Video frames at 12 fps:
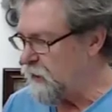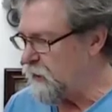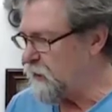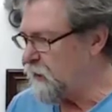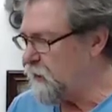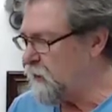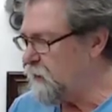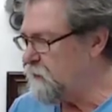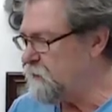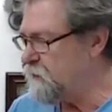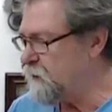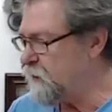
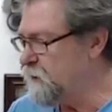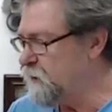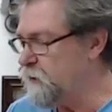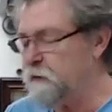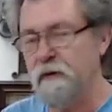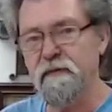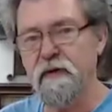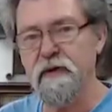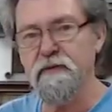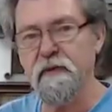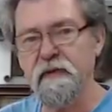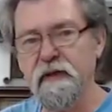And I need a
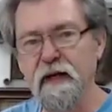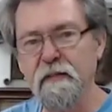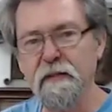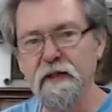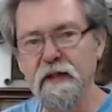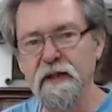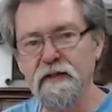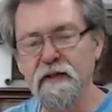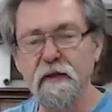refresher every couple of years.